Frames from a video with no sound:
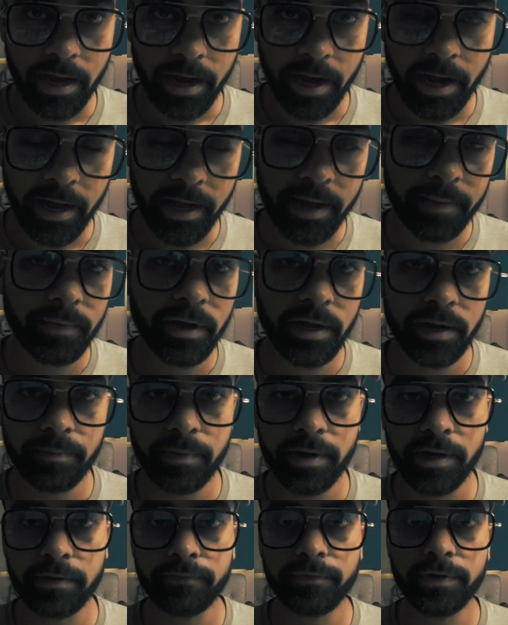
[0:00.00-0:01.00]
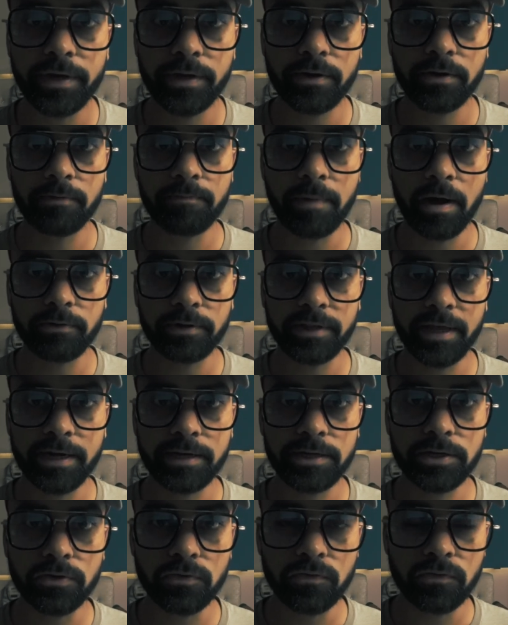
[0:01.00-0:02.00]
I am gonna make a video about
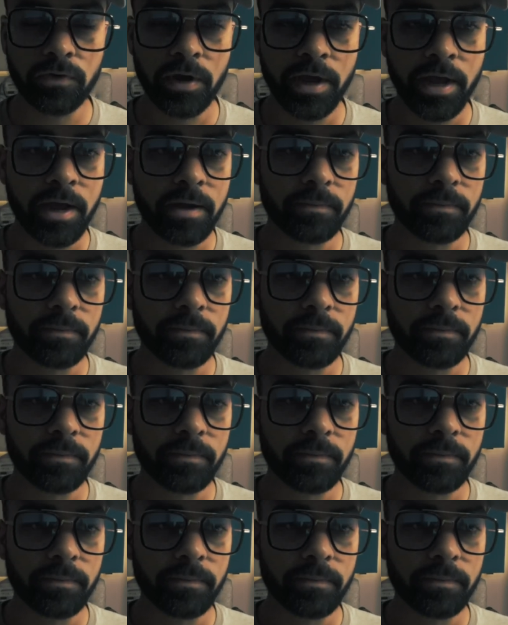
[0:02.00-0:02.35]
that too.